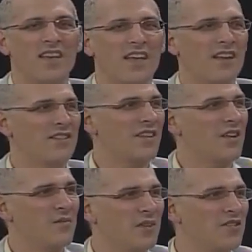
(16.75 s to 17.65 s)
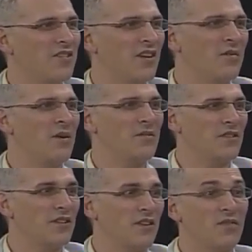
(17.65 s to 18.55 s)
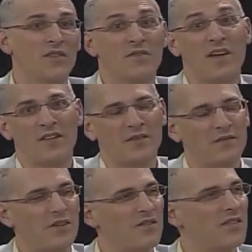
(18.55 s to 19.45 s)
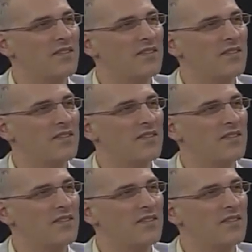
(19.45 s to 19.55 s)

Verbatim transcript: And as Kelly mentioned, everybody was looking for the fountain of youth.